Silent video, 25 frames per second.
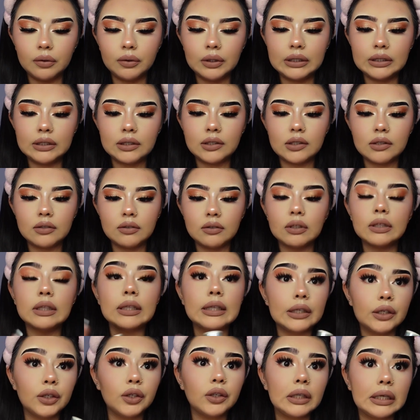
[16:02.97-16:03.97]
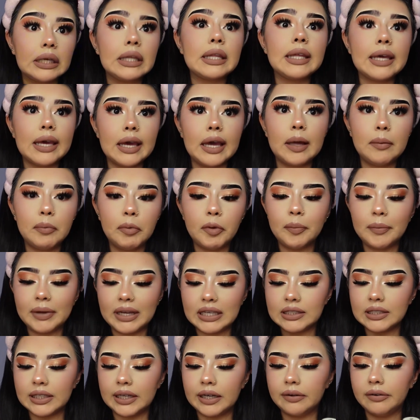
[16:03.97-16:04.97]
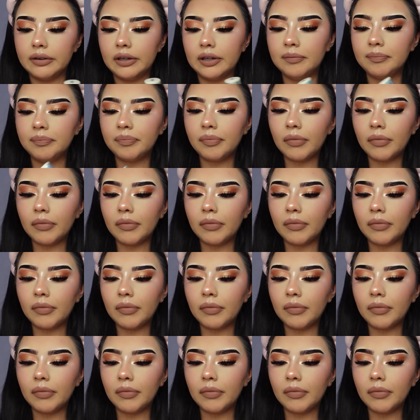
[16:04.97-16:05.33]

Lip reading: It's literally the Apple mascara.